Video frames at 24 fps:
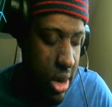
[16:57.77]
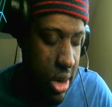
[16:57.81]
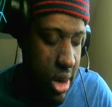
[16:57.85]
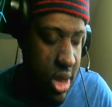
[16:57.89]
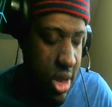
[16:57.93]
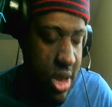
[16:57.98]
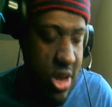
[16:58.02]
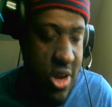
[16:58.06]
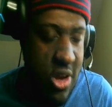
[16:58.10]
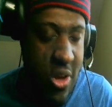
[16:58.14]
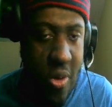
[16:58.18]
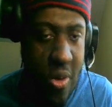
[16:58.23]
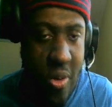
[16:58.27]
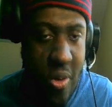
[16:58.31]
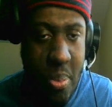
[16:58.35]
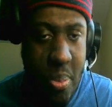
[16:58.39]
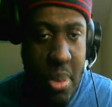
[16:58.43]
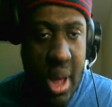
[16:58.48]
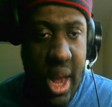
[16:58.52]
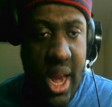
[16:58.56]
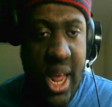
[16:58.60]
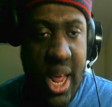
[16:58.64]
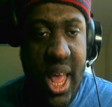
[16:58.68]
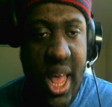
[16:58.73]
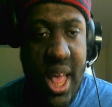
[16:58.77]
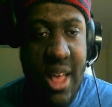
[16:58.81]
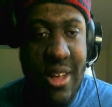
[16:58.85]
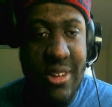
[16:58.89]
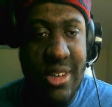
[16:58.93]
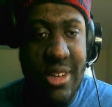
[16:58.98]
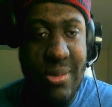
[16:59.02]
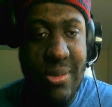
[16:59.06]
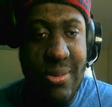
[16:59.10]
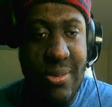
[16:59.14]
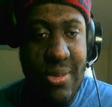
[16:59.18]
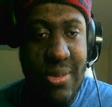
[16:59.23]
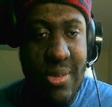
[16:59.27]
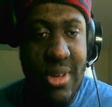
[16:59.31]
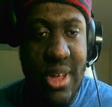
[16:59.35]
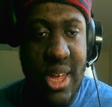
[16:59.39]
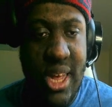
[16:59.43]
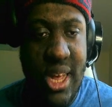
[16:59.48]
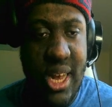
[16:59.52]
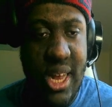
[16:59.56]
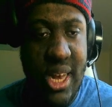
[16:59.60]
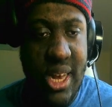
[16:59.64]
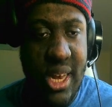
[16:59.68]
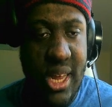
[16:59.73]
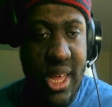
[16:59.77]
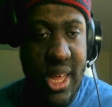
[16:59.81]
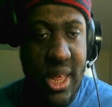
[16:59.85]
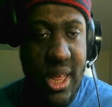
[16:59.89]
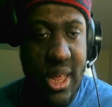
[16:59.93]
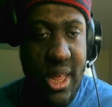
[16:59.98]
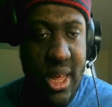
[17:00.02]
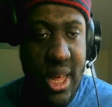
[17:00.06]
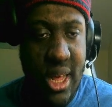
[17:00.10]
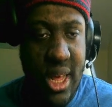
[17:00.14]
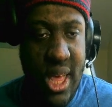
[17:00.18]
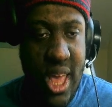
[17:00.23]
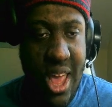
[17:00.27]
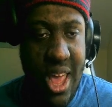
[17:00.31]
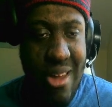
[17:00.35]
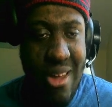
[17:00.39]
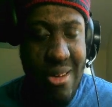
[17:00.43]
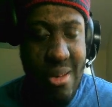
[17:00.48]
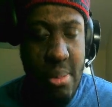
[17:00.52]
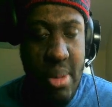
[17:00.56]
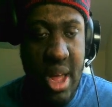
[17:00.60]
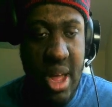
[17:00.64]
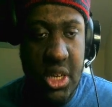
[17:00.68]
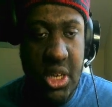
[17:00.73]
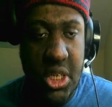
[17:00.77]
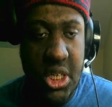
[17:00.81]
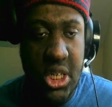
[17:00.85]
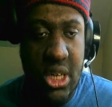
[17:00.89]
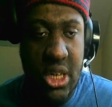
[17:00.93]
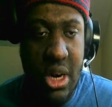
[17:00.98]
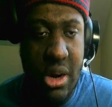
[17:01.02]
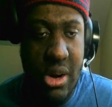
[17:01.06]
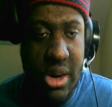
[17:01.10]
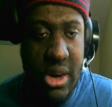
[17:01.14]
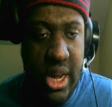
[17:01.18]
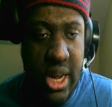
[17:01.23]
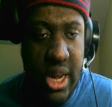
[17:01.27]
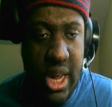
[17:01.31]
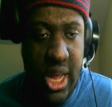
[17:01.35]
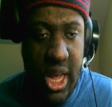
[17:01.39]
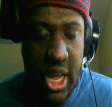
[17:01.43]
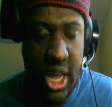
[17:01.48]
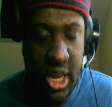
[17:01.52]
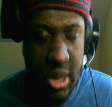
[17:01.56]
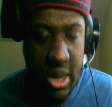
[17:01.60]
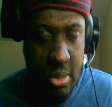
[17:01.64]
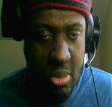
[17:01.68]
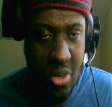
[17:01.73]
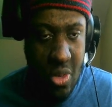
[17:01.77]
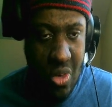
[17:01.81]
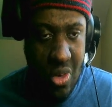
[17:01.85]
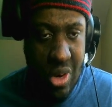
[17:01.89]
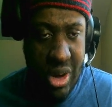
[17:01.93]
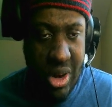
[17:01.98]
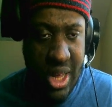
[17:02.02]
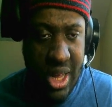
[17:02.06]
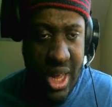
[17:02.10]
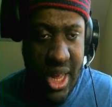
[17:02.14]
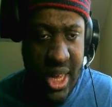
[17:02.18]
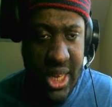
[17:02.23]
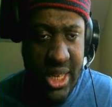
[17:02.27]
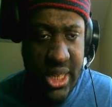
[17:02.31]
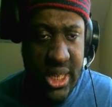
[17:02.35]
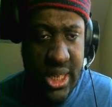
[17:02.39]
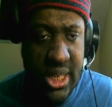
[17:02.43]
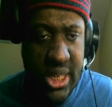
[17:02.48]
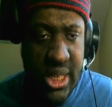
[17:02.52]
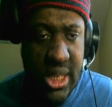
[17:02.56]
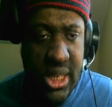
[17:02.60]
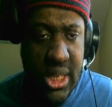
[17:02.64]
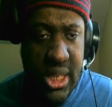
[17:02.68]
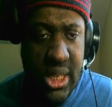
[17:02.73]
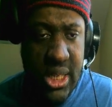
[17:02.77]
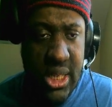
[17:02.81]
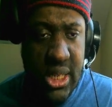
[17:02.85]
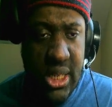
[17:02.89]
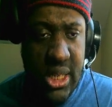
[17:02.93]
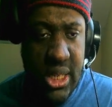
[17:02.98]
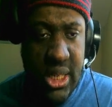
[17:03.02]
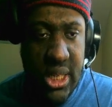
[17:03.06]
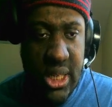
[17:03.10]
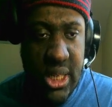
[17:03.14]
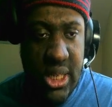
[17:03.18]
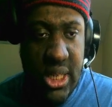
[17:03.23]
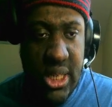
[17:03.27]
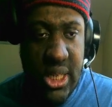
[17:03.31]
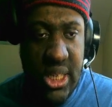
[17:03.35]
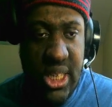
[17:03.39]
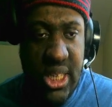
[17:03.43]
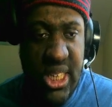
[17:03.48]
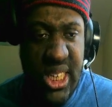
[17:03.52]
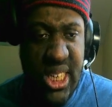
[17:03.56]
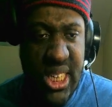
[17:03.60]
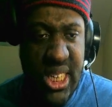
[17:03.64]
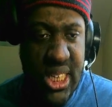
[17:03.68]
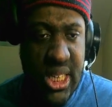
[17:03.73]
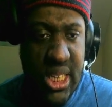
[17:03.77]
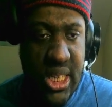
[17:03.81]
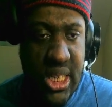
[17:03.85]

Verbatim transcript: nobody else would care about Charlotte anymore, cause she's